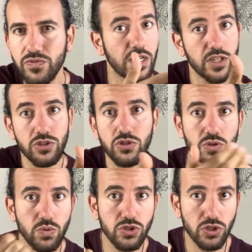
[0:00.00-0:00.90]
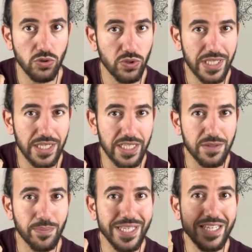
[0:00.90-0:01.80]
You could also look at it as
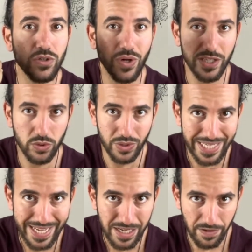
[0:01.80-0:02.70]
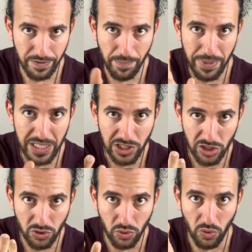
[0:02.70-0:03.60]
being quite creative. The
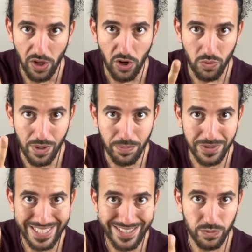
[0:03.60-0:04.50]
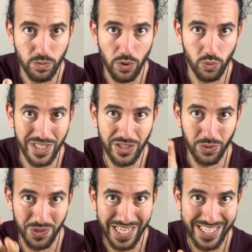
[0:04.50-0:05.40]
pentacle represents what we
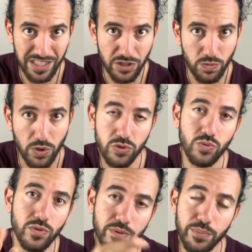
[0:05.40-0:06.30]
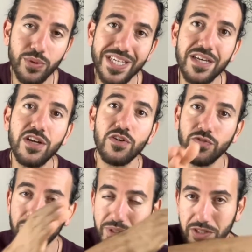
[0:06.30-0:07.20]
create in the world, what we bring
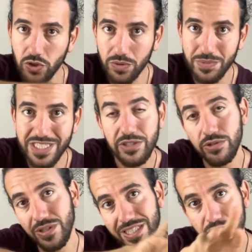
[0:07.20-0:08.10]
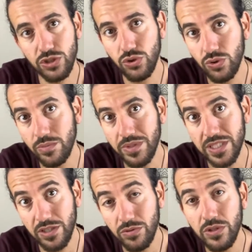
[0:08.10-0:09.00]
from the non-material into the
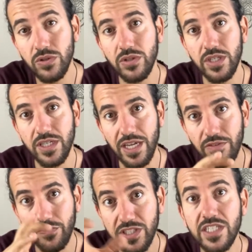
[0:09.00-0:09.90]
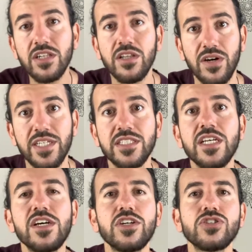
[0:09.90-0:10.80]
material and physicalize.
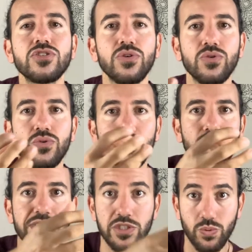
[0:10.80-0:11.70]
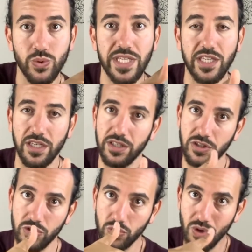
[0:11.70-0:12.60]
So this week,
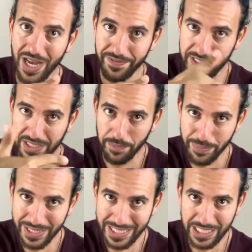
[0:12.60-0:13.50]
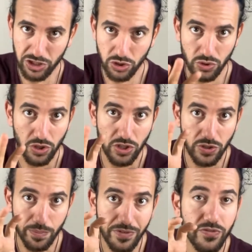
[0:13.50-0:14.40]
you have this ability to
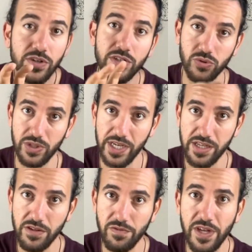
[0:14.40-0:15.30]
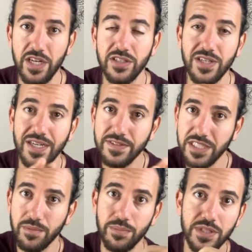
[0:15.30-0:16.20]
be very creative. You have this
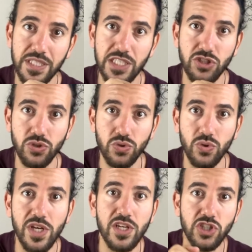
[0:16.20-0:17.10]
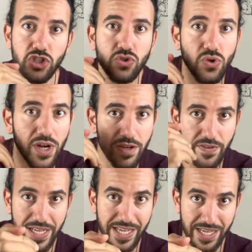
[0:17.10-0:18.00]
ability to strive
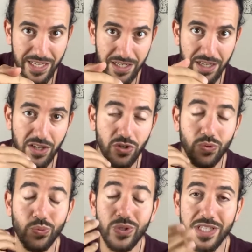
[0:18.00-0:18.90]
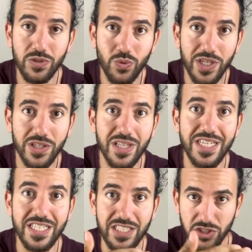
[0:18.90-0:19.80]
ahead really well
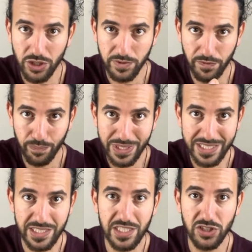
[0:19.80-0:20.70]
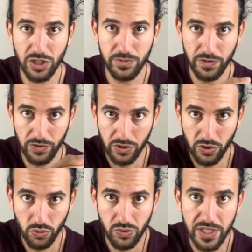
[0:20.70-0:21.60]
in terms of business, in terms of your
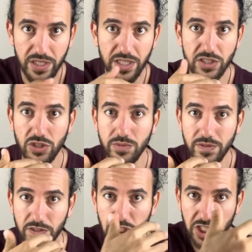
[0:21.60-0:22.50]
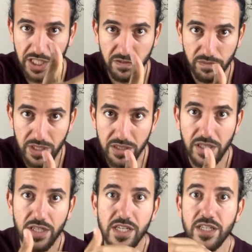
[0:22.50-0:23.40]
career, in terms of achievement.
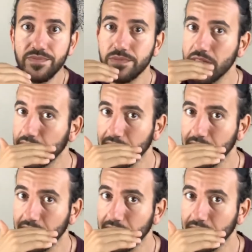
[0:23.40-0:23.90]
It